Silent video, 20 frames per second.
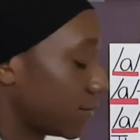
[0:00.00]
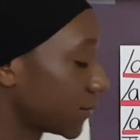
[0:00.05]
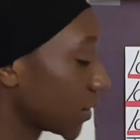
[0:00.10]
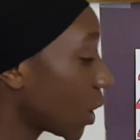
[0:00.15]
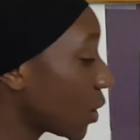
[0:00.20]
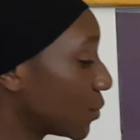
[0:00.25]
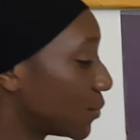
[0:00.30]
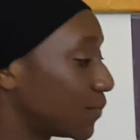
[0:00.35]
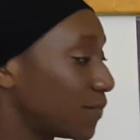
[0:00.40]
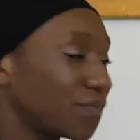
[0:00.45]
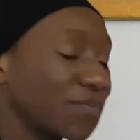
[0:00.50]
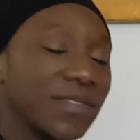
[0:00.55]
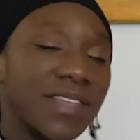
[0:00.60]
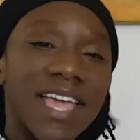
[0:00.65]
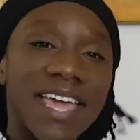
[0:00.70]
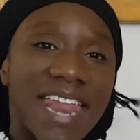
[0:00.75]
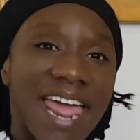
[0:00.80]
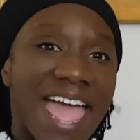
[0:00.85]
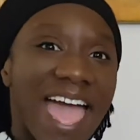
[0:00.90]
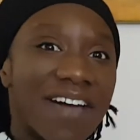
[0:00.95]
Oh,
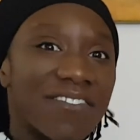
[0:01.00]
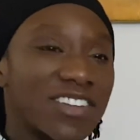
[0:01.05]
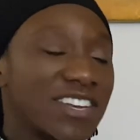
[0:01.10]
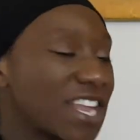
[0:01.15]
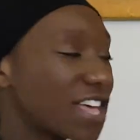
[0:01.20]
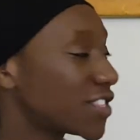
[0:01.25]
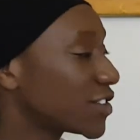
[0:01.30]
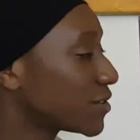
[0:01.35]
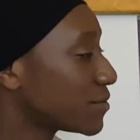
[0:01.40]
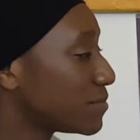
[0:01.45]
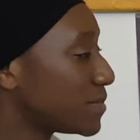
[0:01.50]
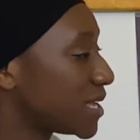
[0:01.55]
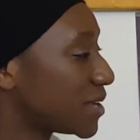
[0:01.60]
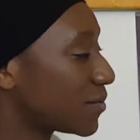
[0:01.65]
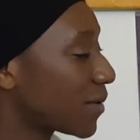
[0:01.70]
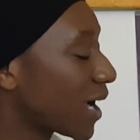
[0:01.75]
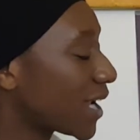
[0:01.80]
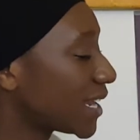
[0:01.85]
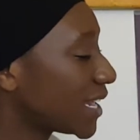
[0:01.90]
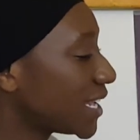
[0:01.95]
and I have another me
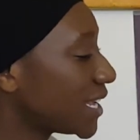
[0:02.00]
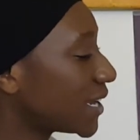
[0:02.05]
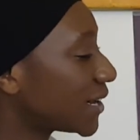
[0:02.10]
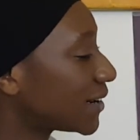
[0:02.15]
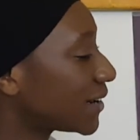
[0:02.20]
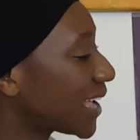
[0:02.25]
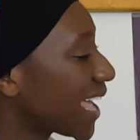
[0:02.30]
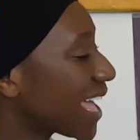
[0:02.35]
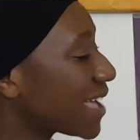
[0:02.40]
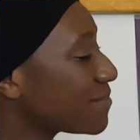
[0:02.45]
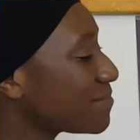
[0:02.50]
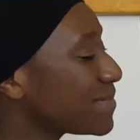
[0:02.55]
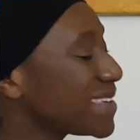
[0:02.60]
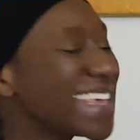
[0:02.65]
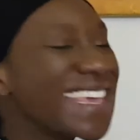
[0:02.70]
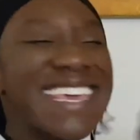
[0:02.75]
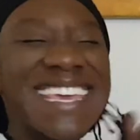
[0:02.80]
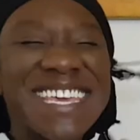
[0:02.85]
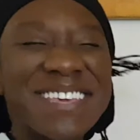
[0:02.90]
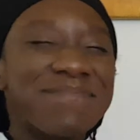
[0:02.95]
right here.
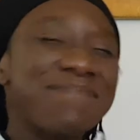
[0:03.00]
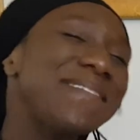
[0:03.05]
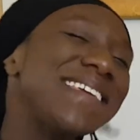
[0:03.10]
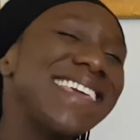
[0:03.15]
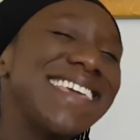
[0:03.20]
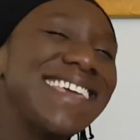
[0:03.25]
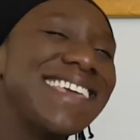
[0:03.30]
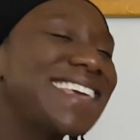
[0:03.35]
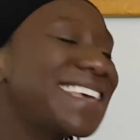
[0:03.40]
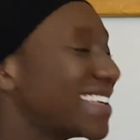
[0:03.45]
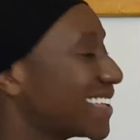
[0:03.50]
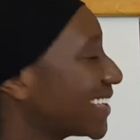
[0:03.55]
M-E, me.